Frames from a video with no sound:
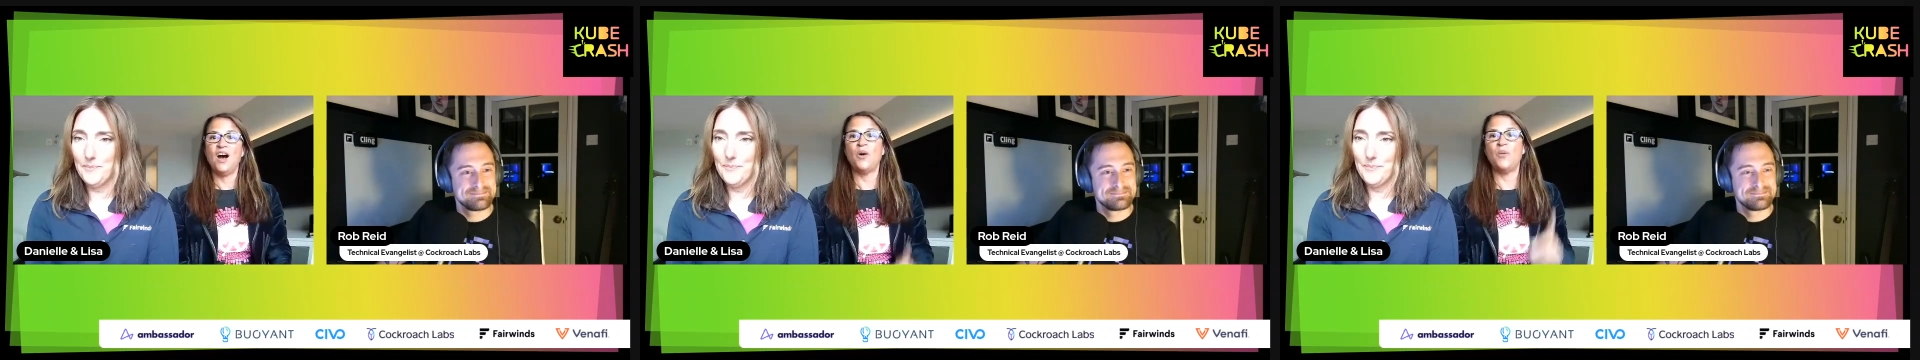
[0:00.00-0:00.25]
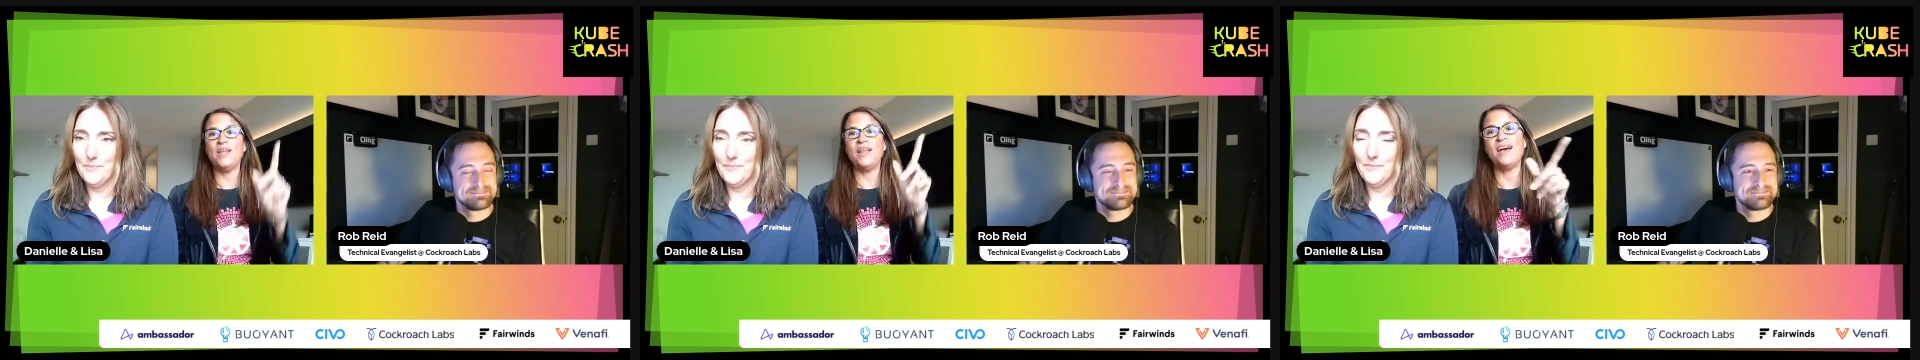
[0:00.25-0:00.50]

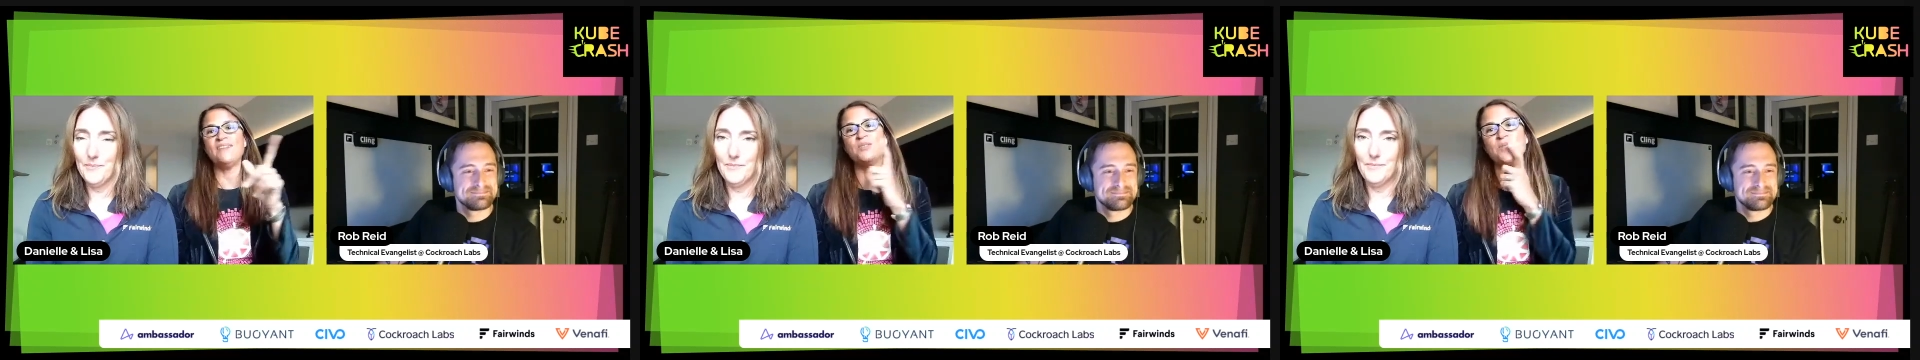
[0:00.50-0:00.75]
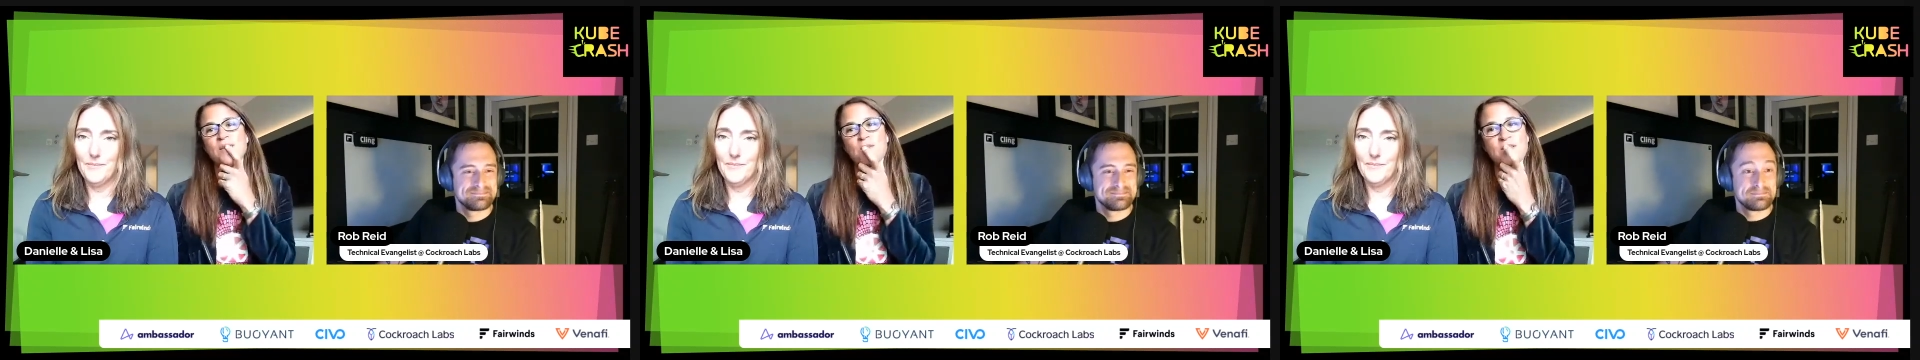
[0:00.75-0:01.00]
Speaker 1: oh, wait, I have to
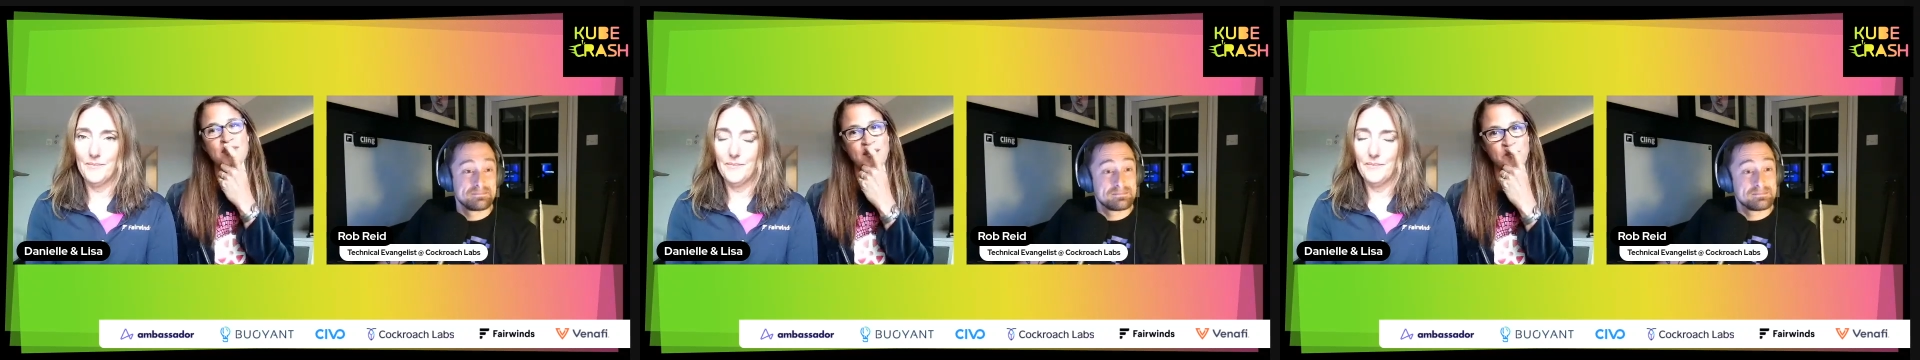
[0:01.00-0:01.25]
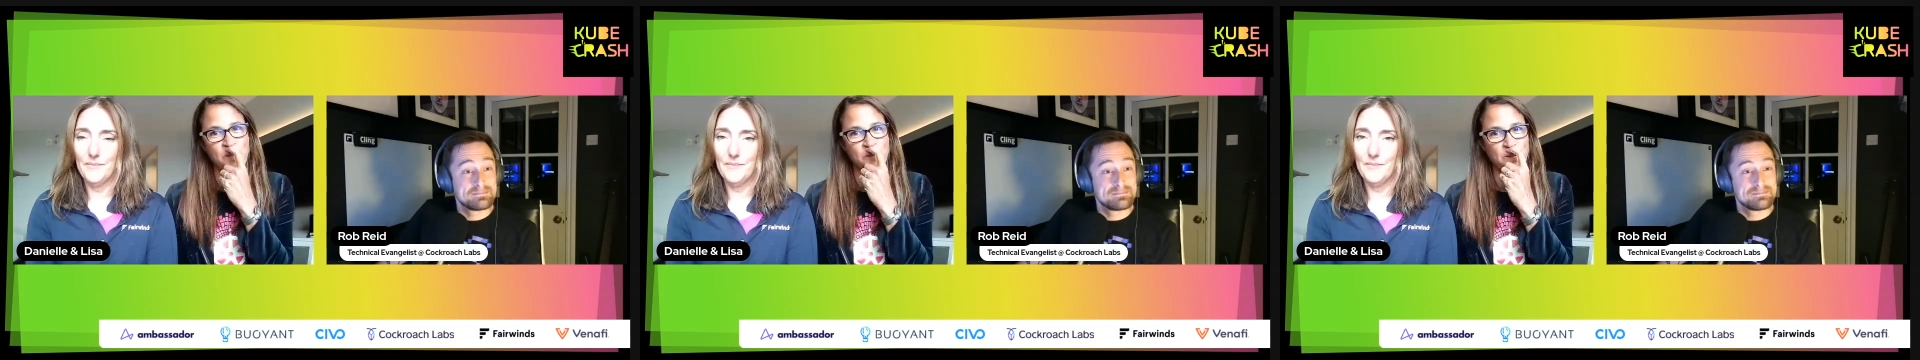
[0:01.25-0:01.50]
say one thing
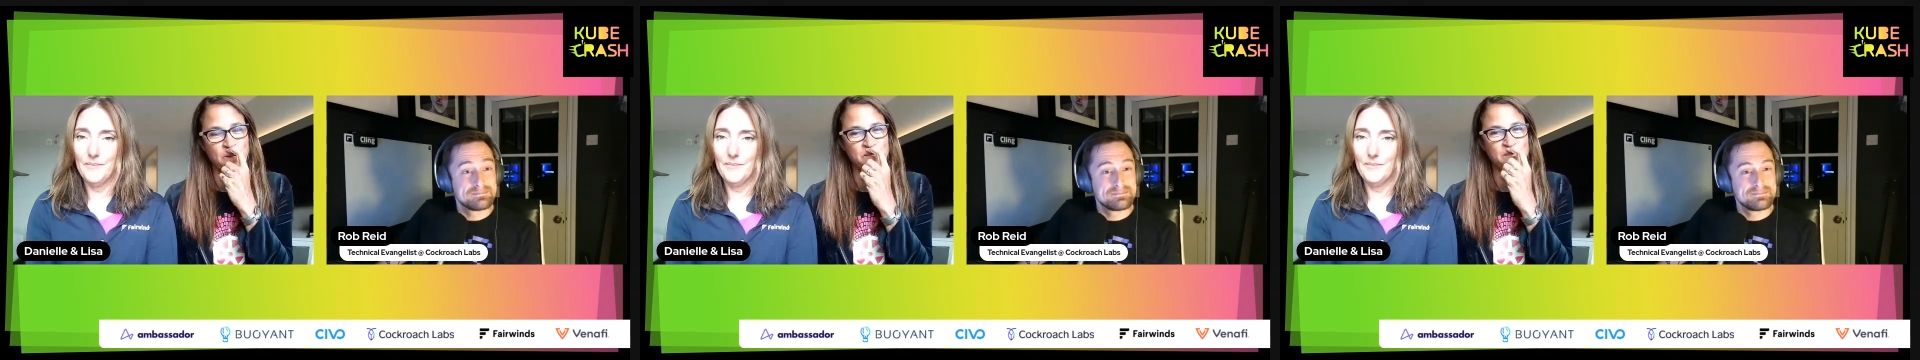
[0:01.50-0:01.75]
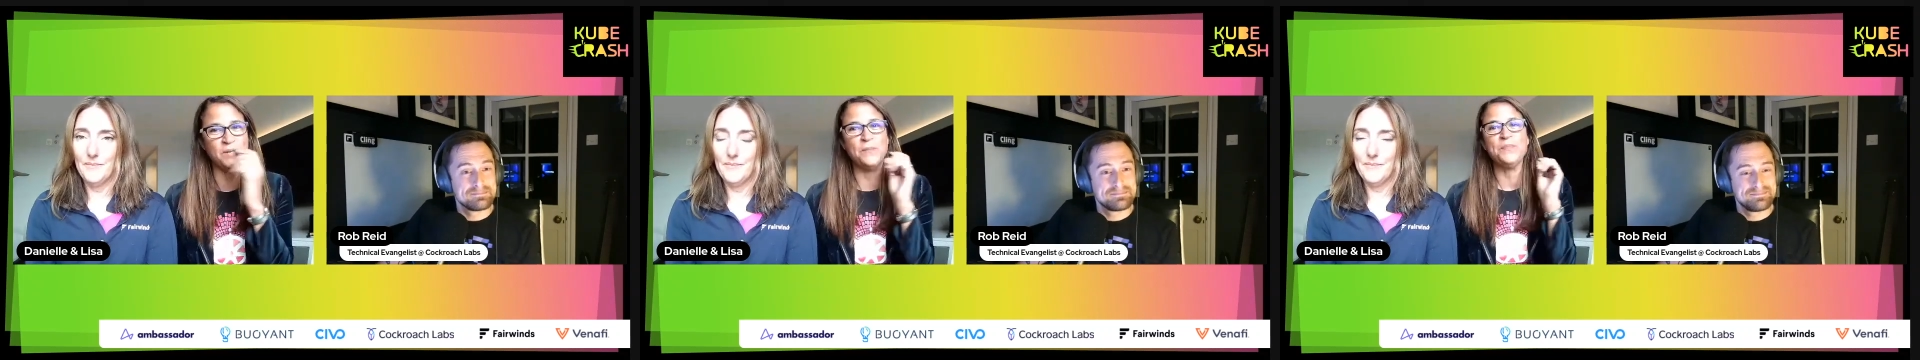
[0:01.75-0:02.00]
about Rob,
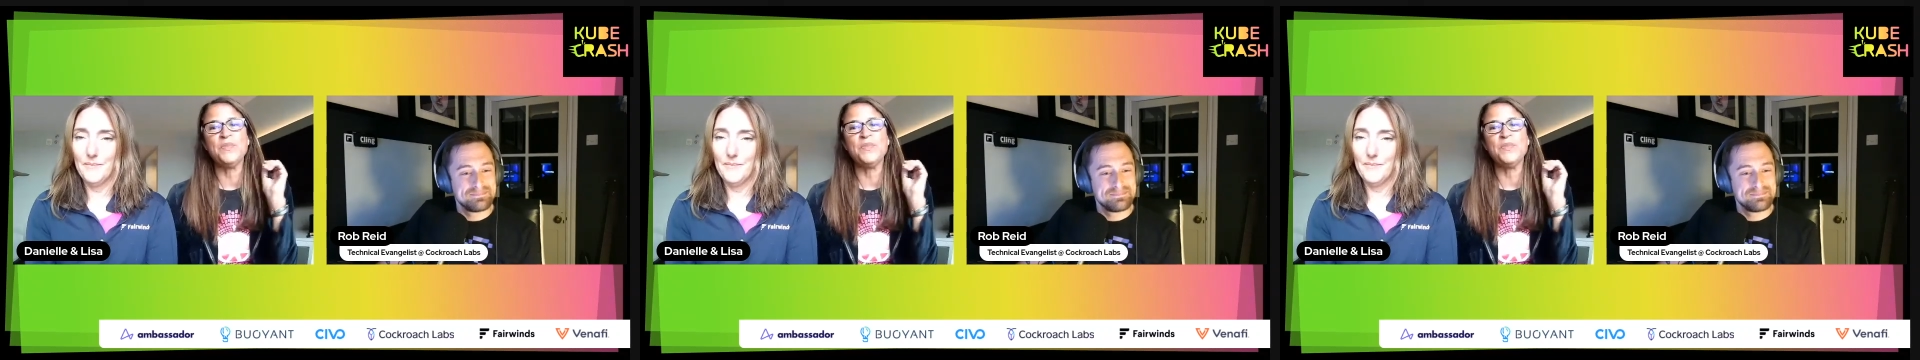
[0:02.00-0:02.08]
too.